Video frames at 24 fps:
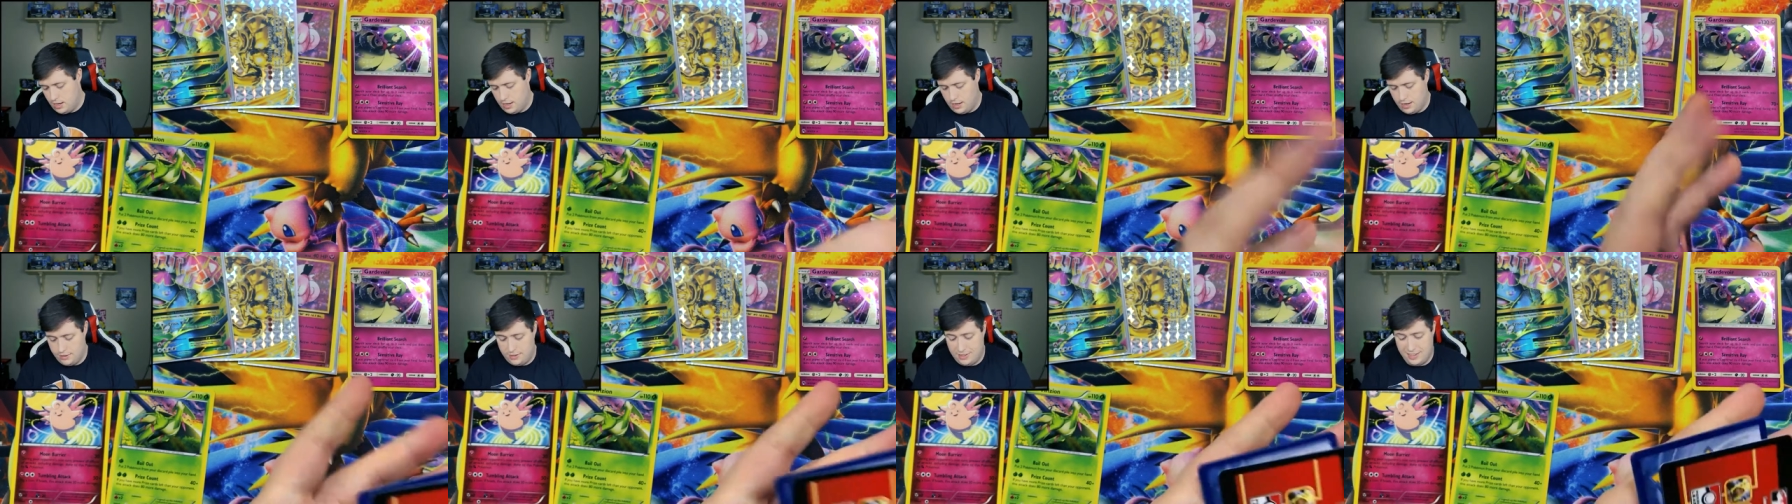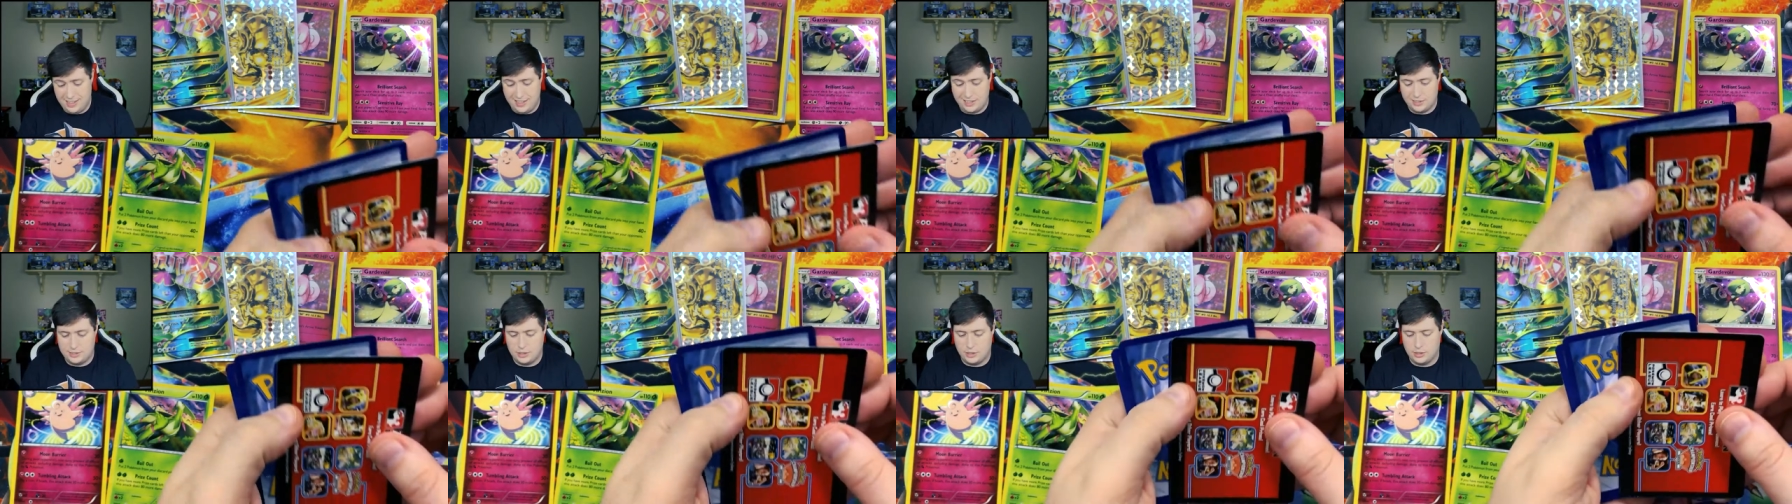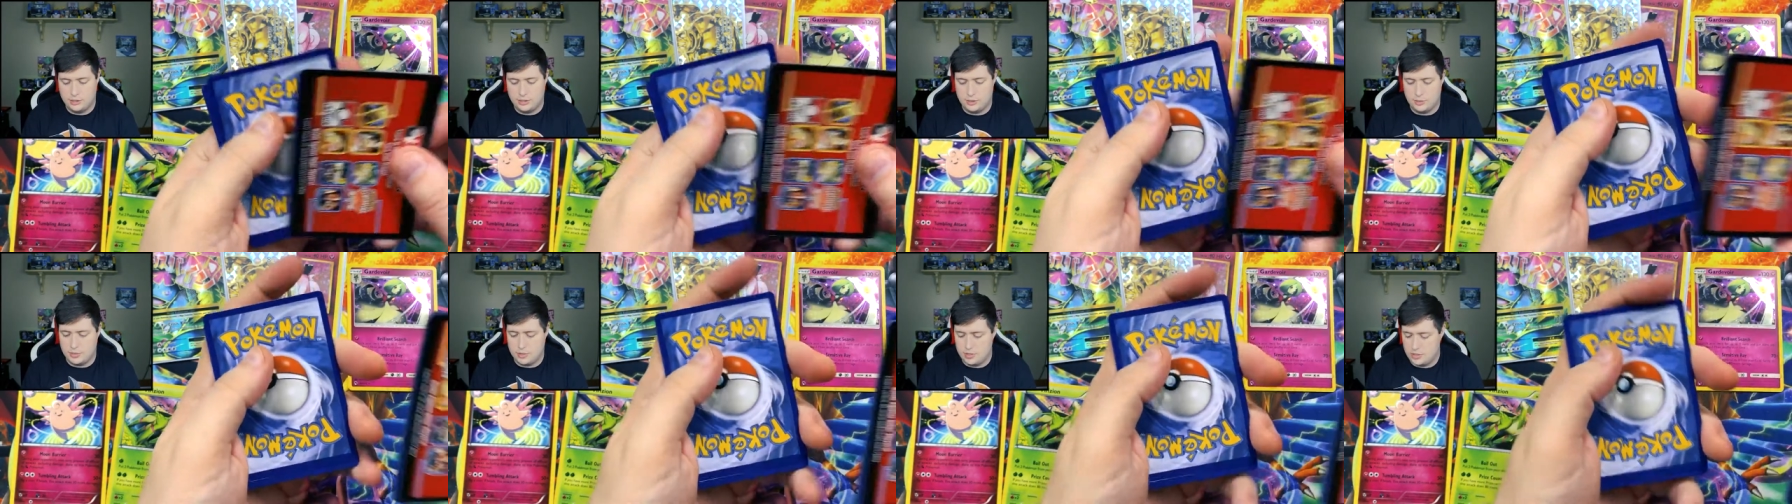I think I saw
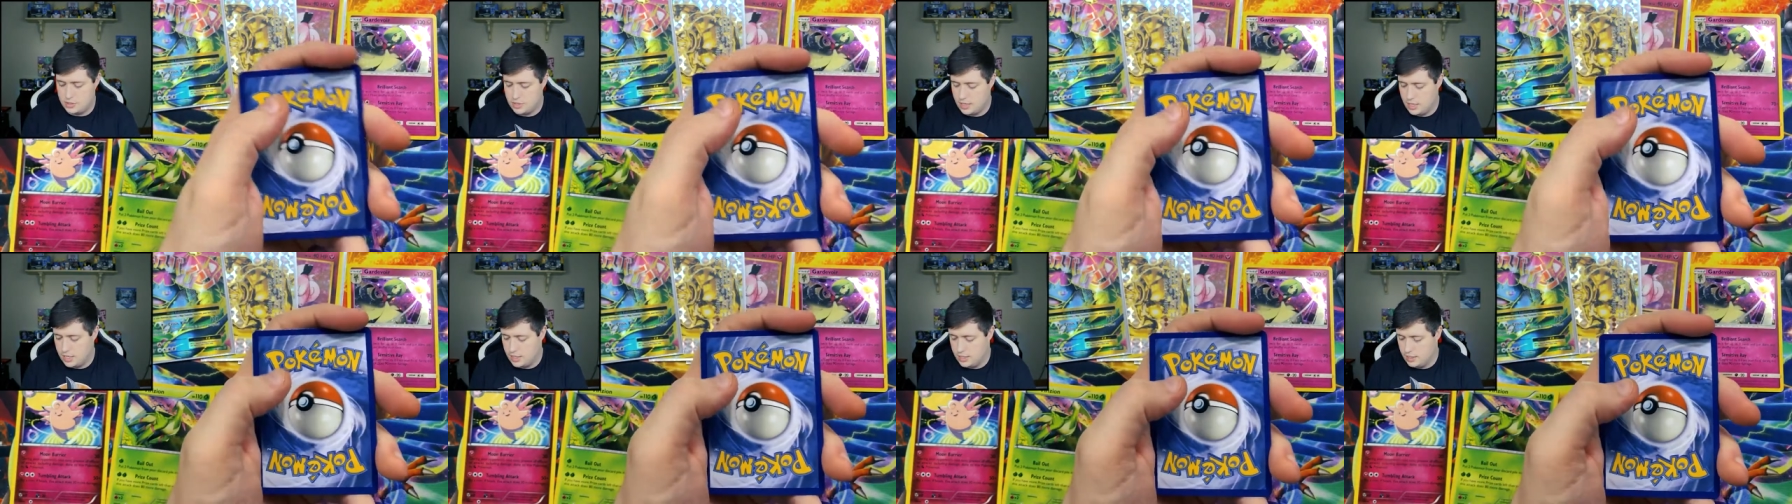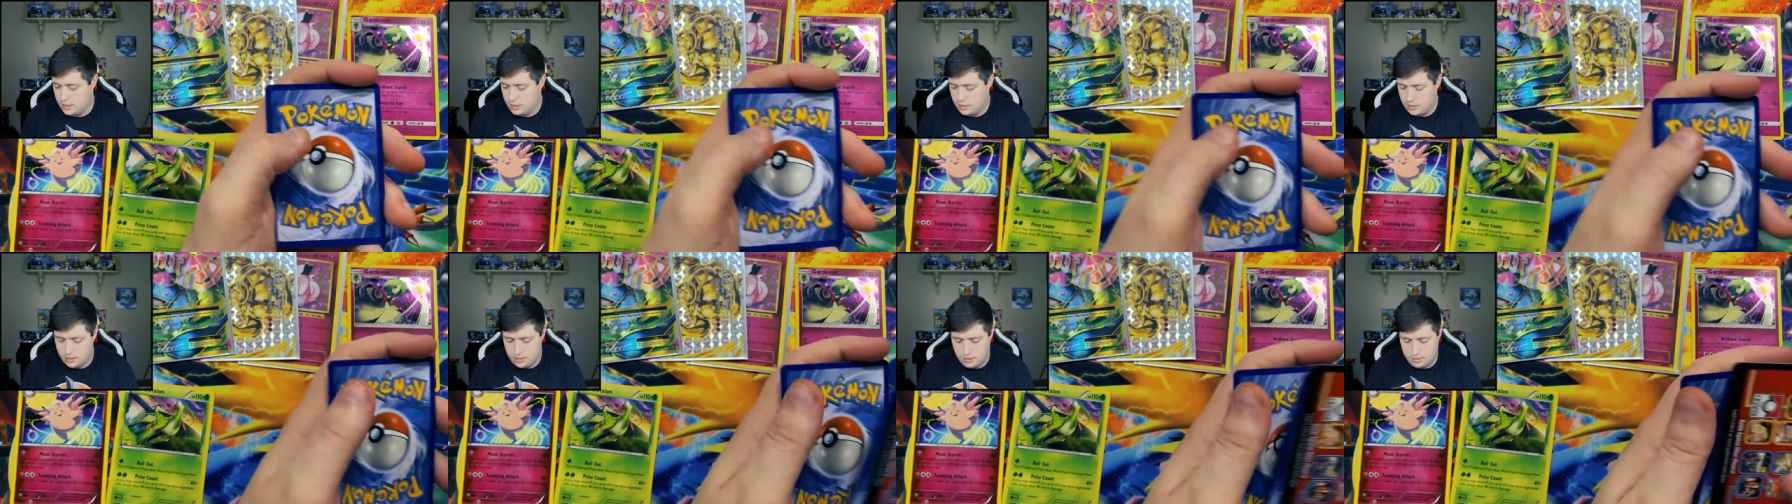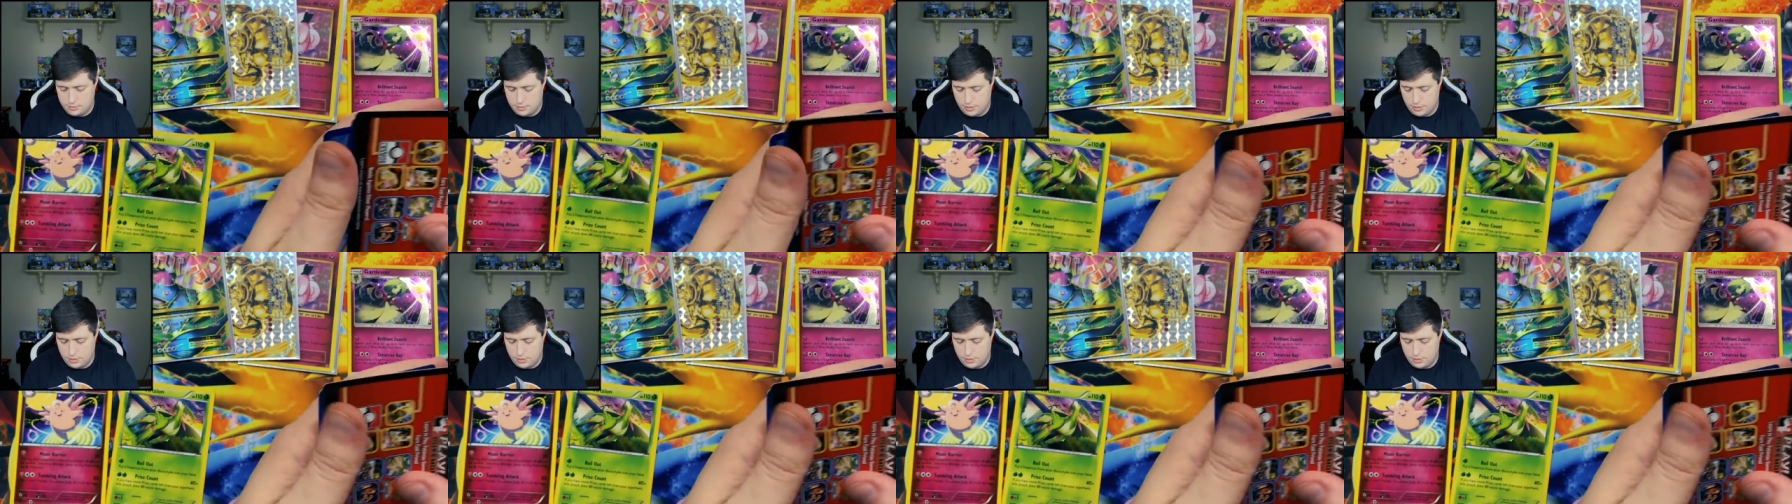something shiny in here,